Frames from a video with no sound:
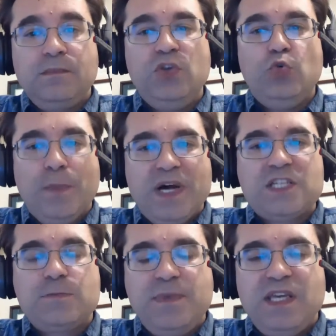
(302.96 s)
You
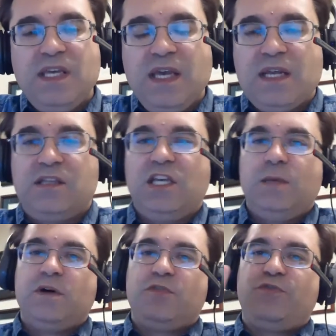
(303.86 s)
must be in a
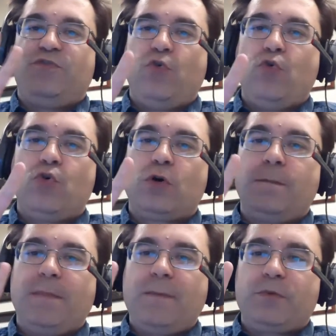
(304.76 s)
team of 4
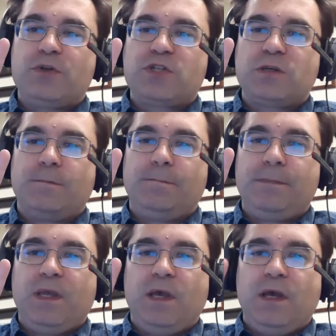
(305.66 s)
members,
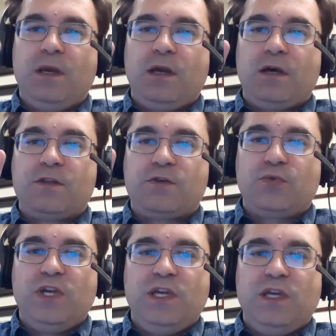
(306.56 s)
not
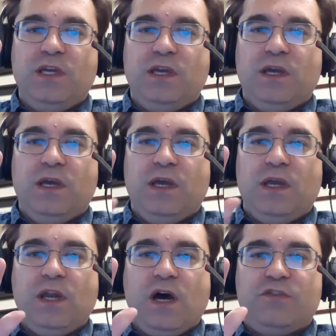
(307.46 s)
3,
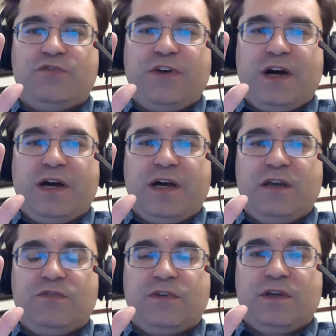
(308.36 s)
not
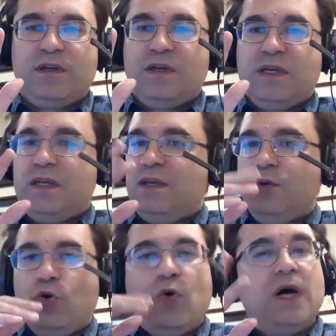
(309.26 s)
5,
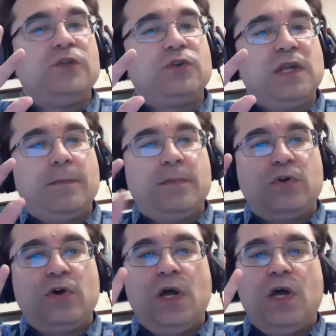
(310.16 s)
no other
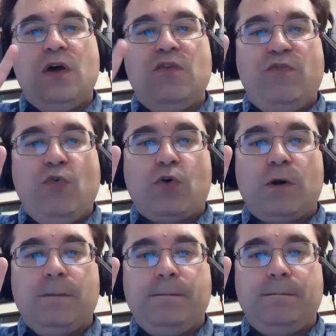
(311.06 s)
number,
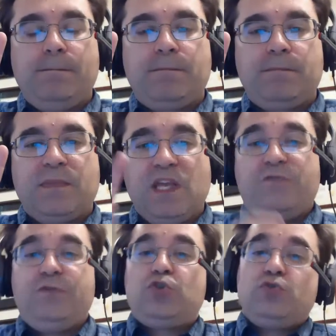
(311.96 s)
4.
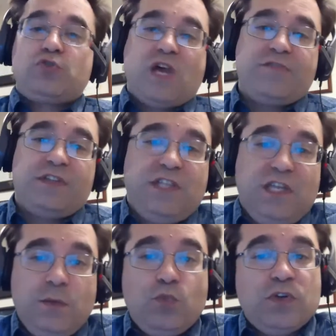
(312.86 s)
If you choose to have a
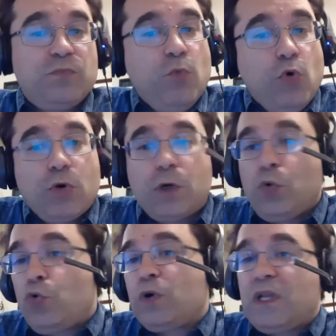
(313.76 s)
team with more
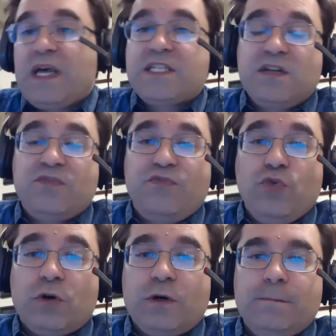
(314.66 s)
or less than
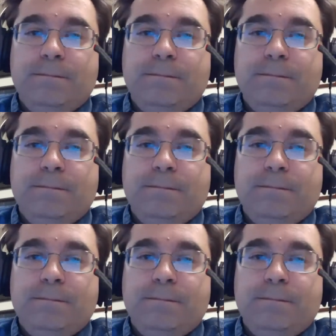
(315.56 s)
4,